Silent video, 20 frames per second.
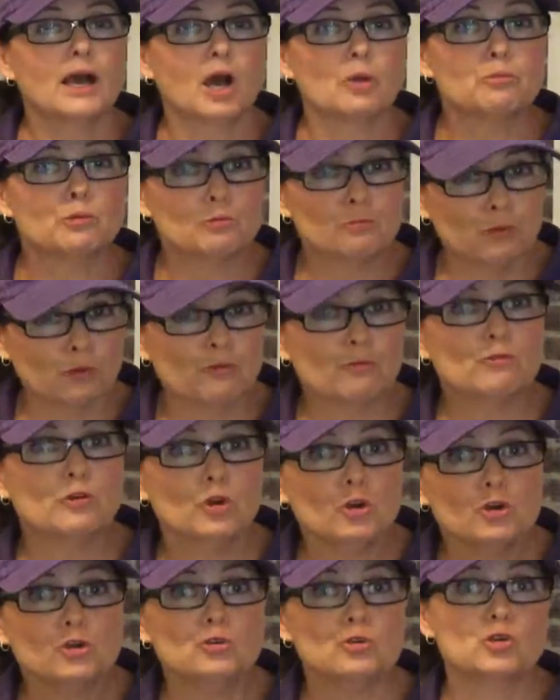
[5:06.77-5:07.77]
I would
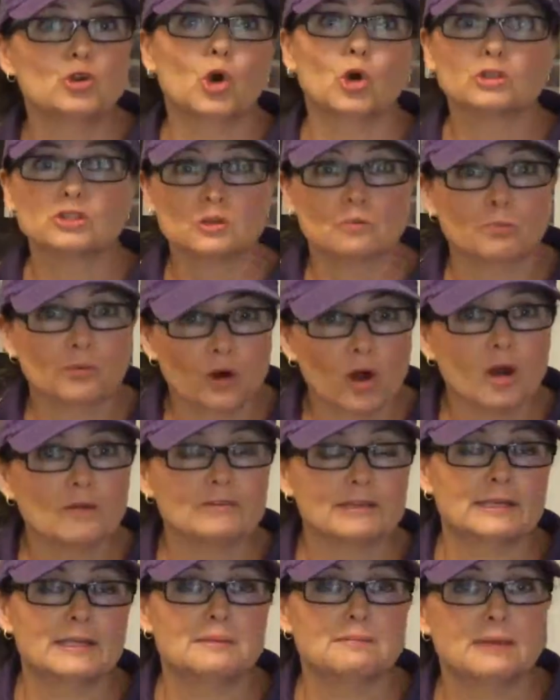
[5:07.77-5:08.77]
prefer you not to
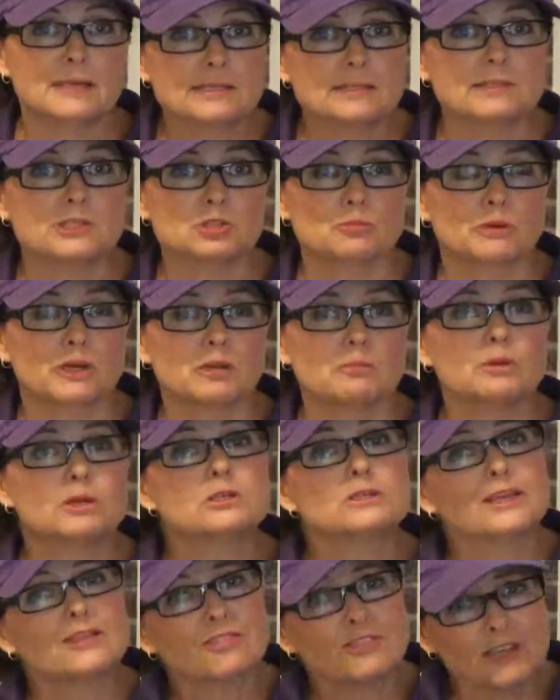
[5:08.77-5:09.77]
privately message me
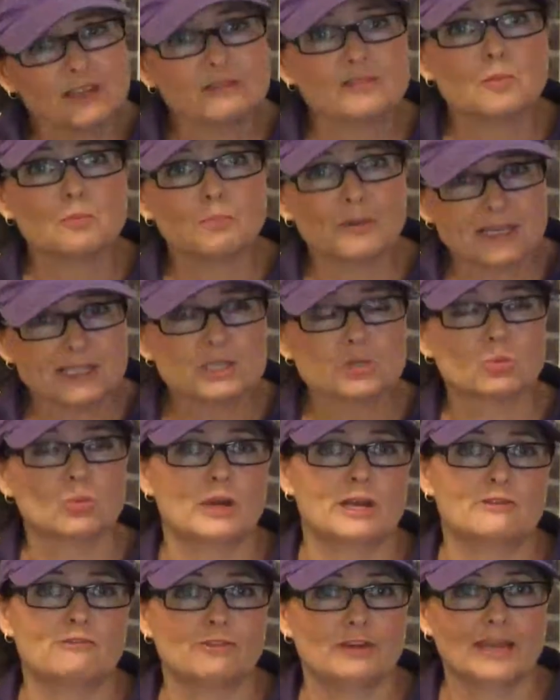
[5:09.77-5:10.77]
because I think the best
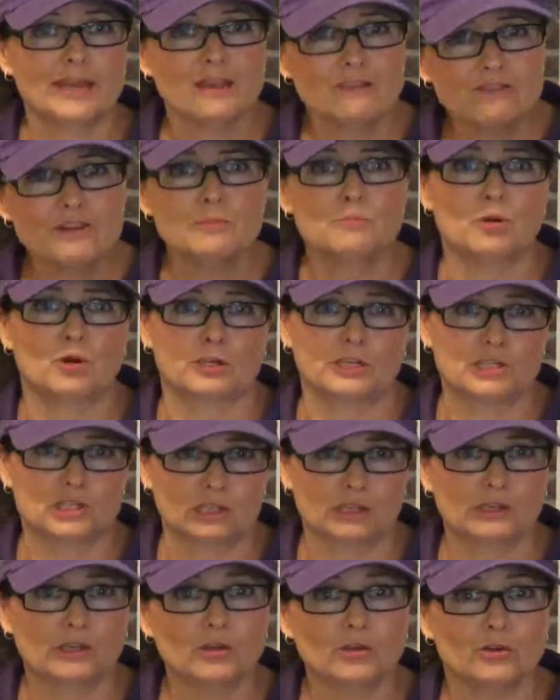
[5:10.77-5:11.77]
way for everybody
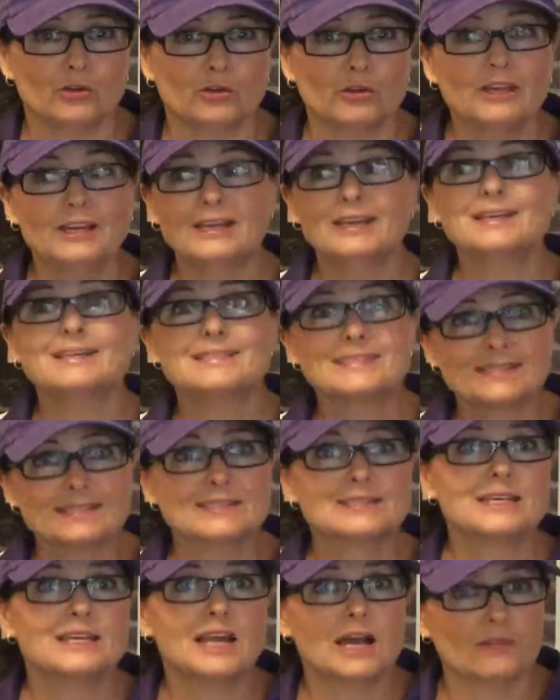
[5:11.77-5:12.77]
to learn is to
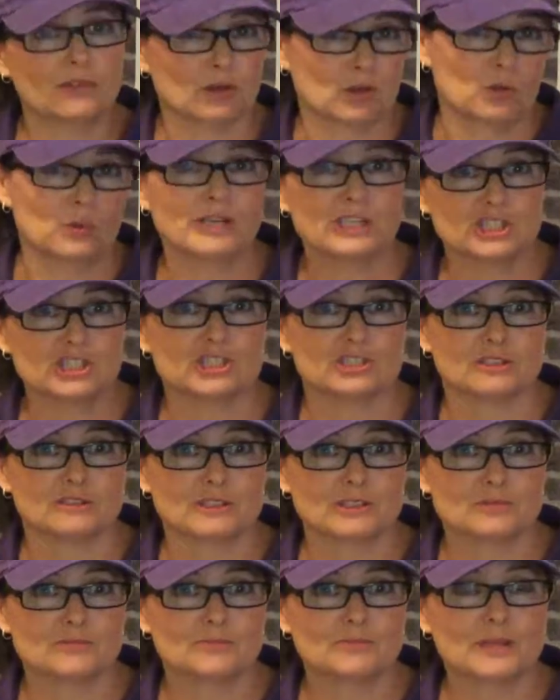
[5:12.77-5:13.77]
see other
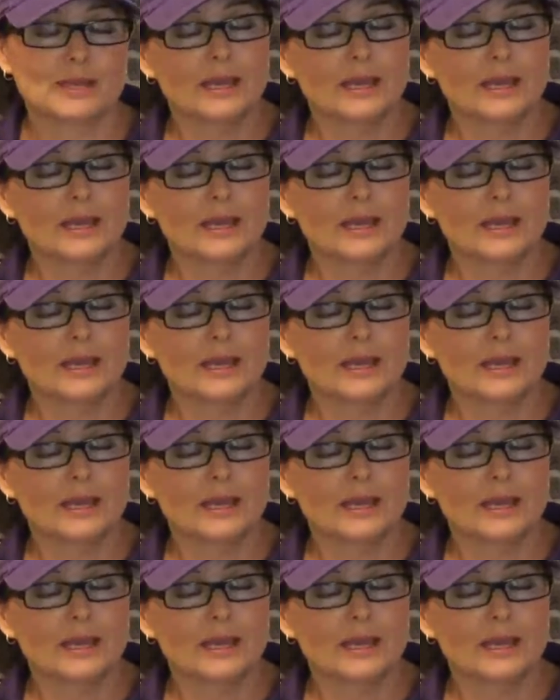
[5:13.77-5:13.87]
questions.